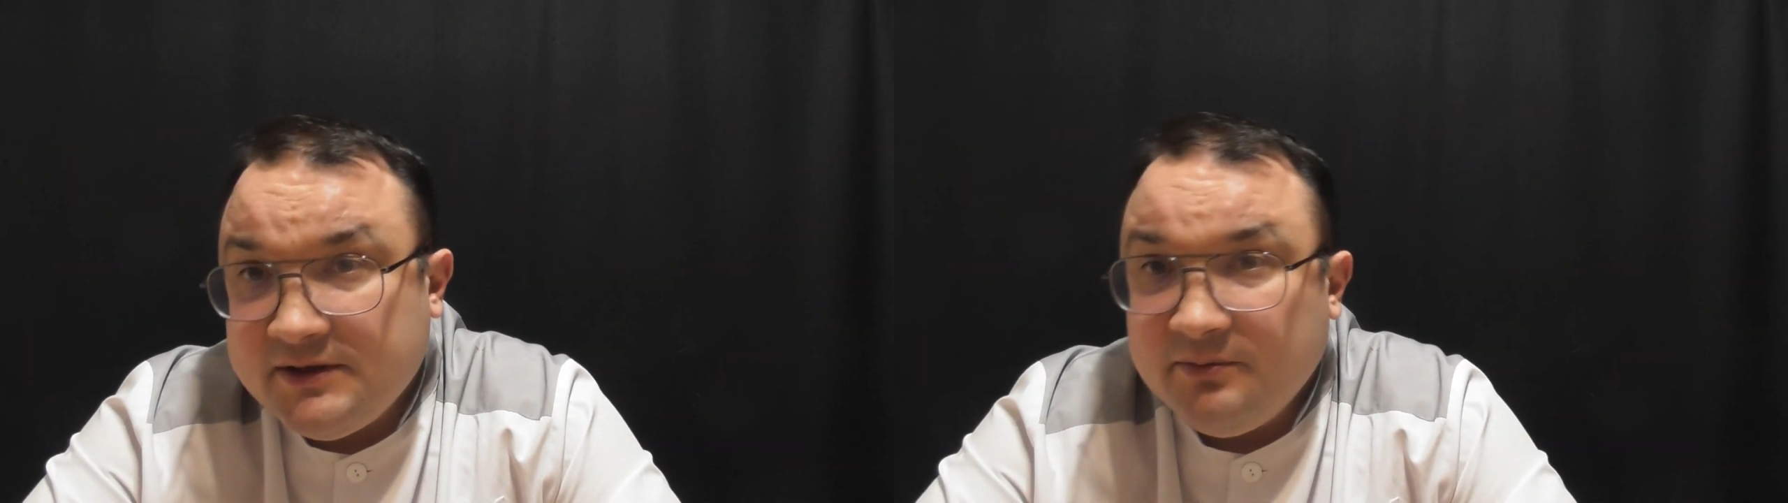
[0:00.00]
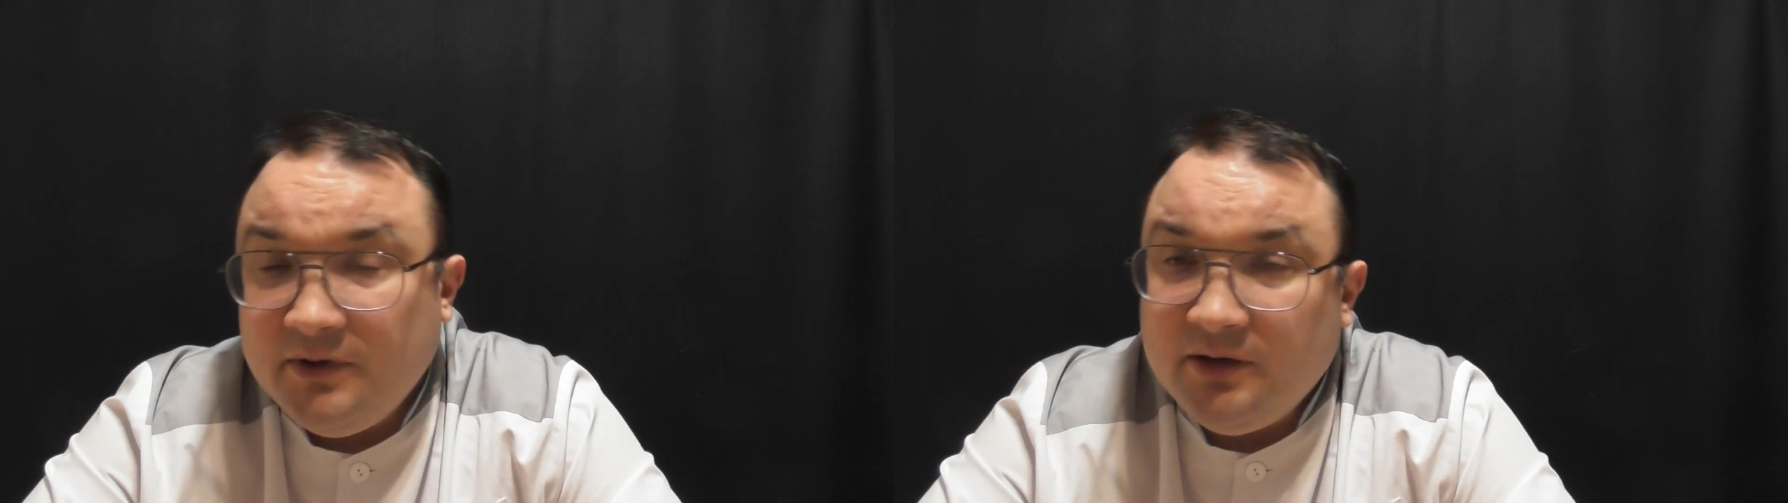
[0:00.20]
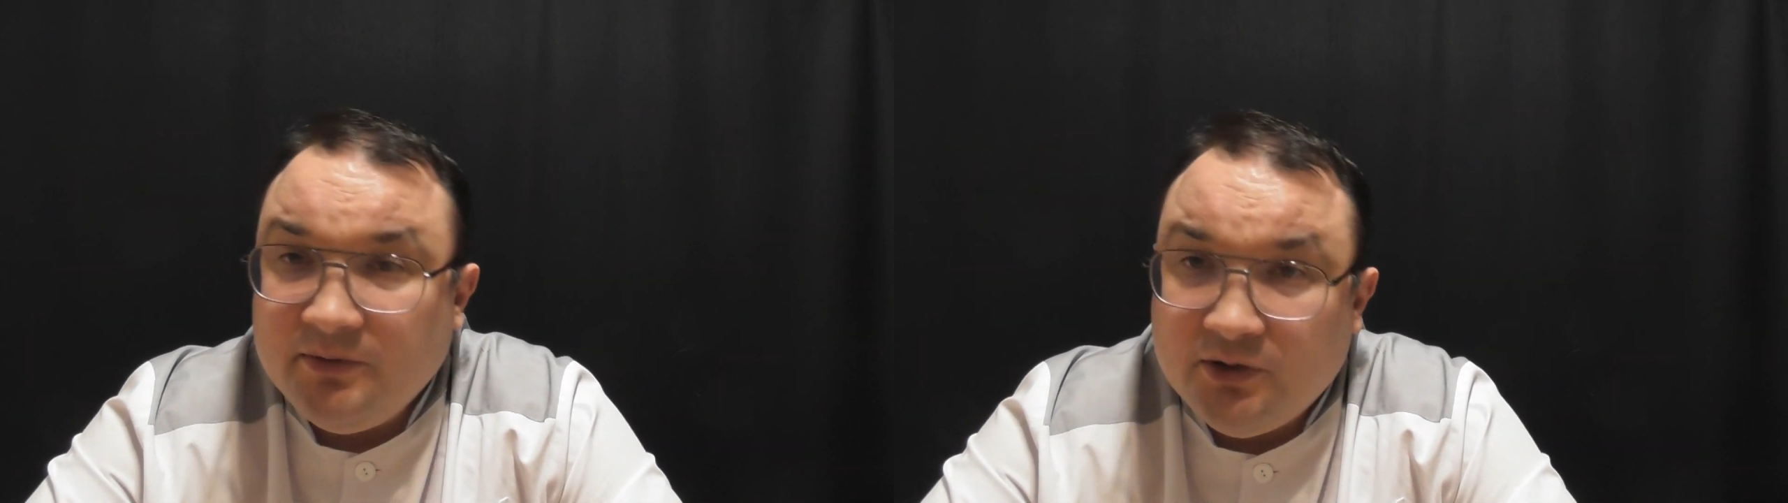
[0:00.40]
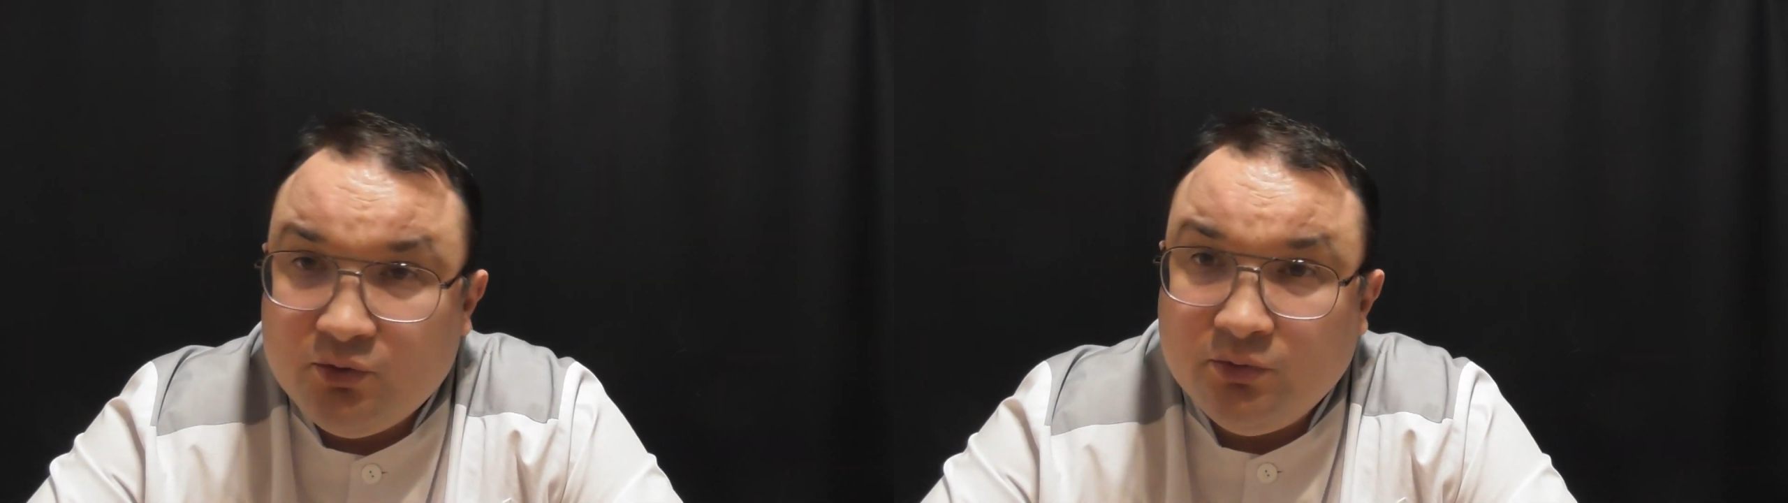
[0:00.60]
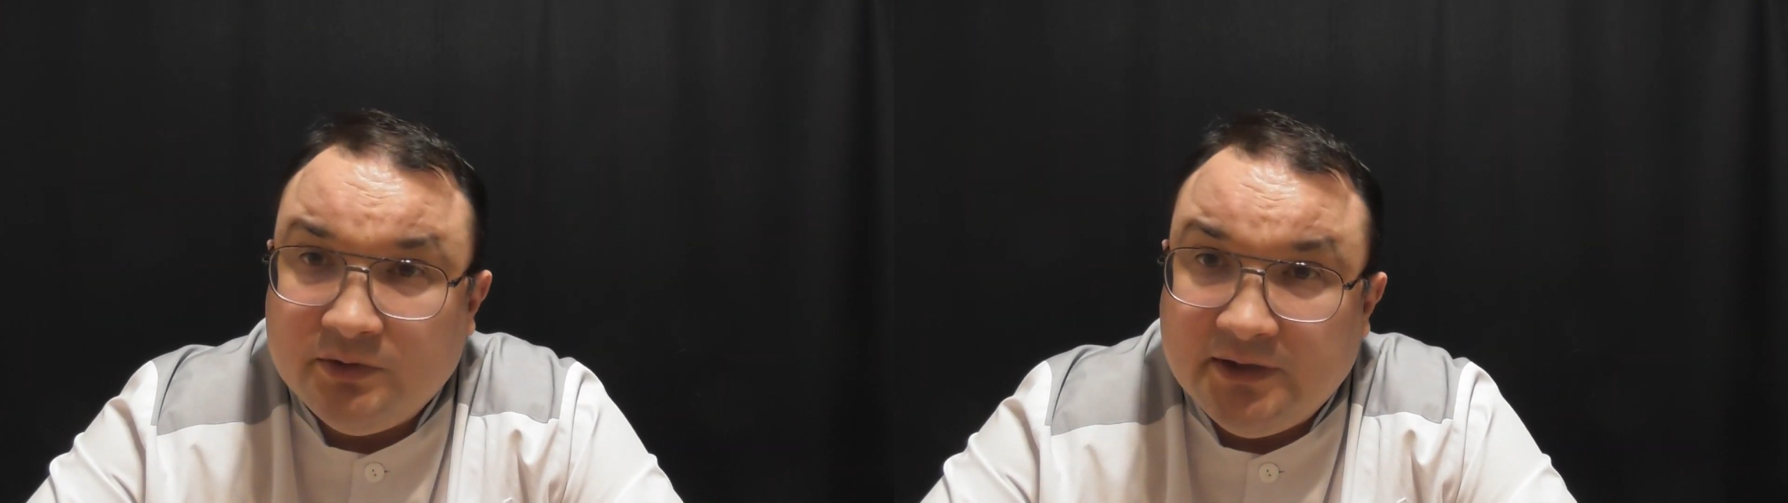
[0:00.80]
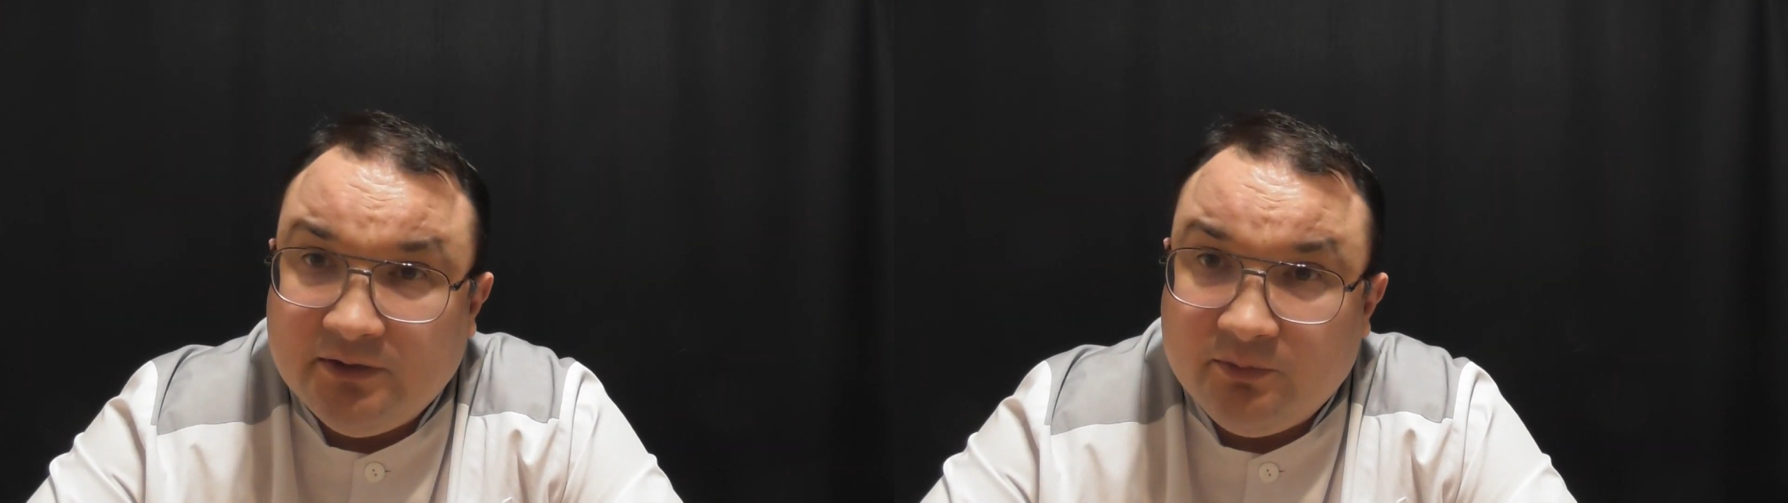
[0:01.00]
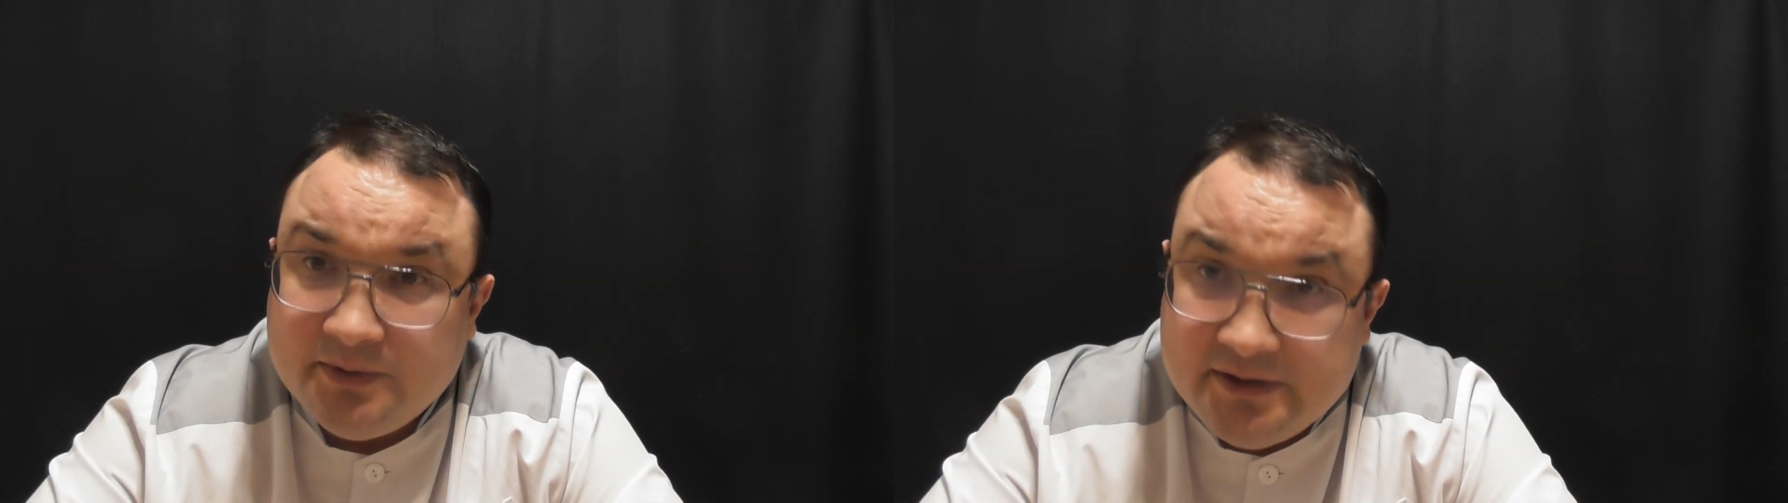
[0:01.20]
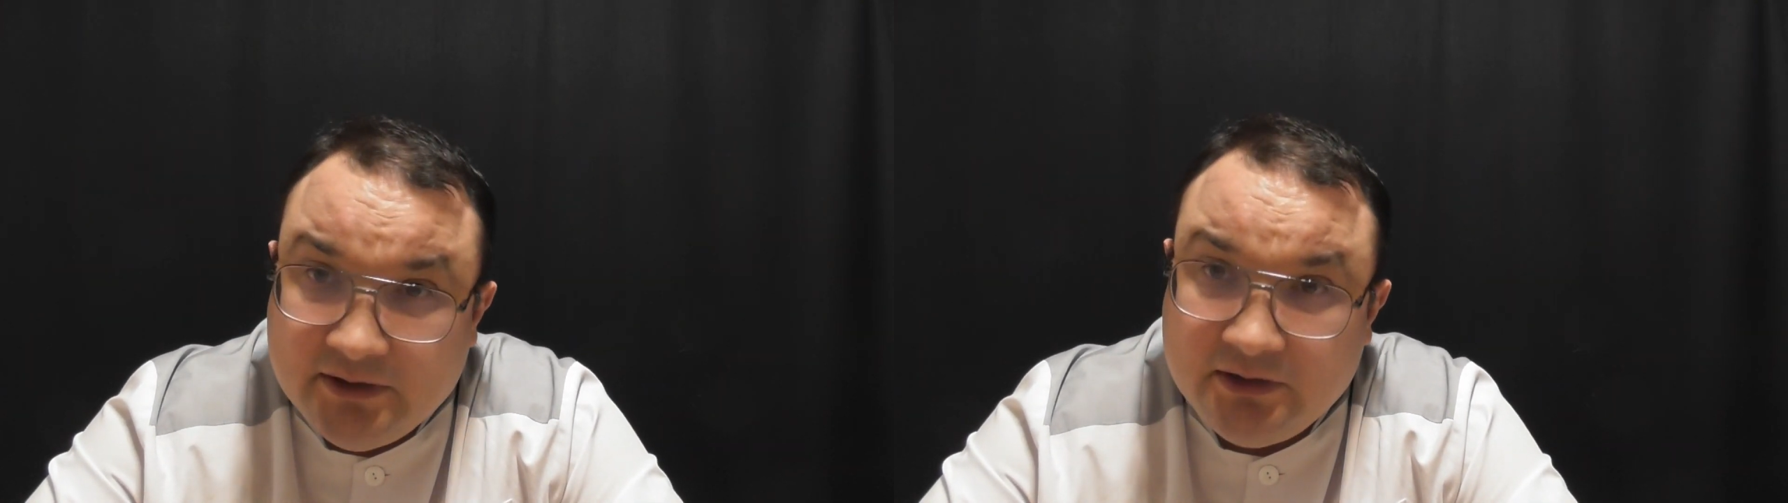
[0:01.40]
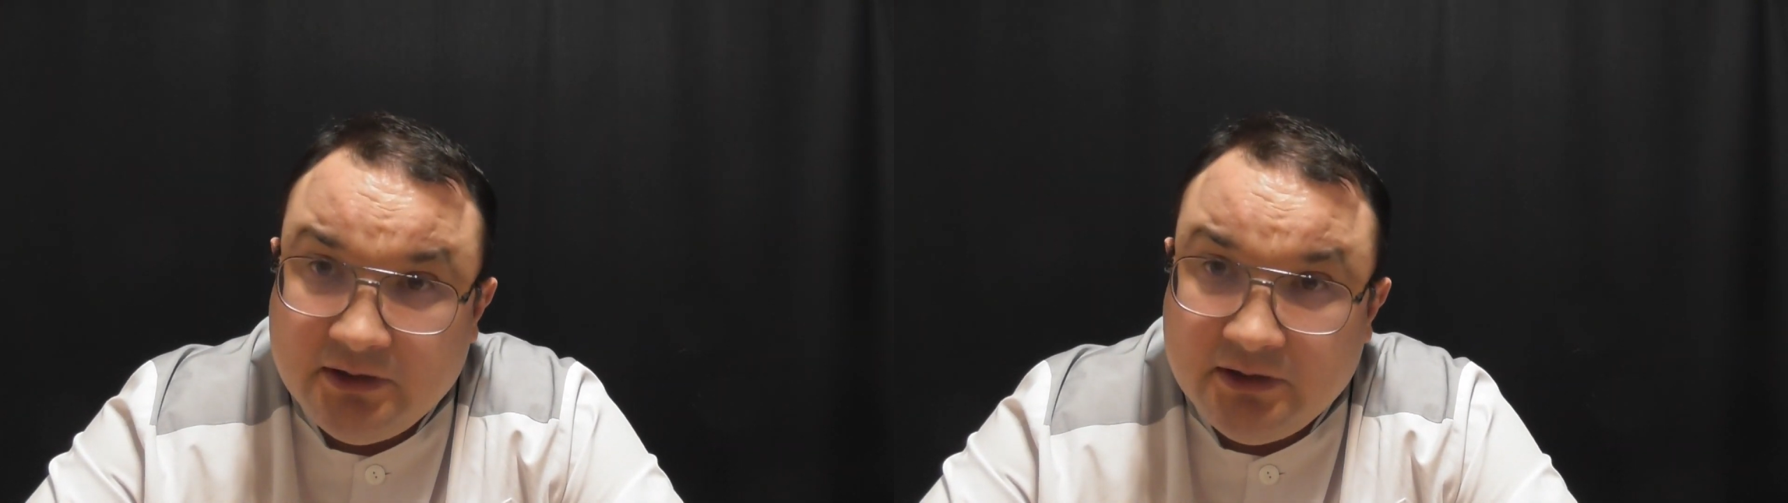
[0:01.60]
and considering the presence